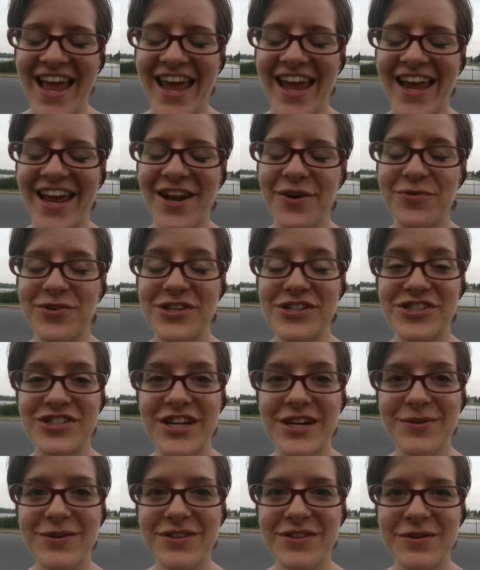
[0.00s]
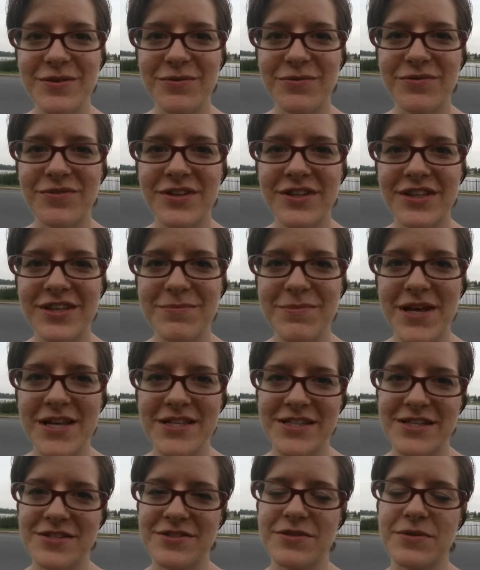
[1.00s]
and I want to share with you a really
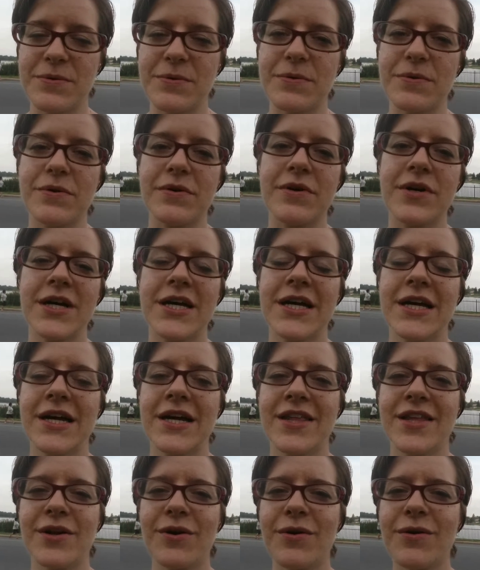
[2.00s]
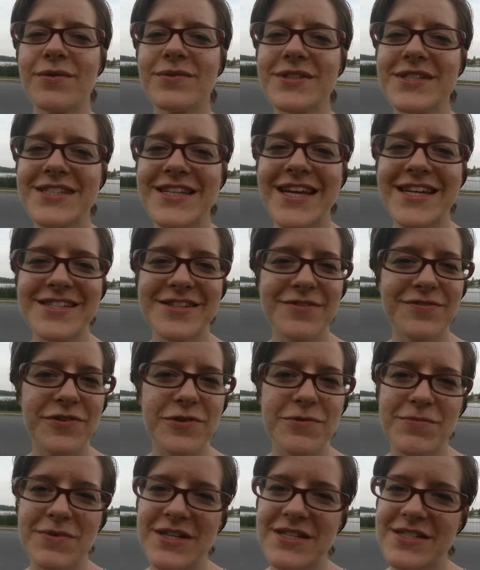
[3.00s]
amazing tool that only takes a
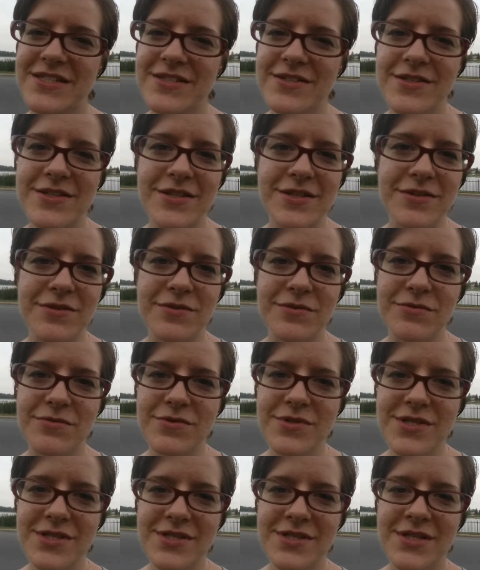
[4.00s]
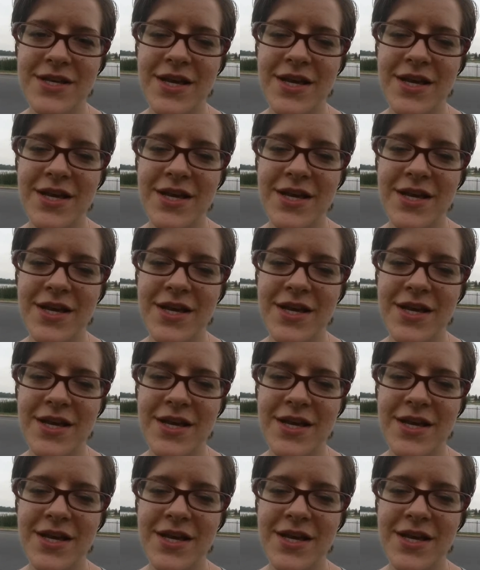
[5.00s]
few minutes to use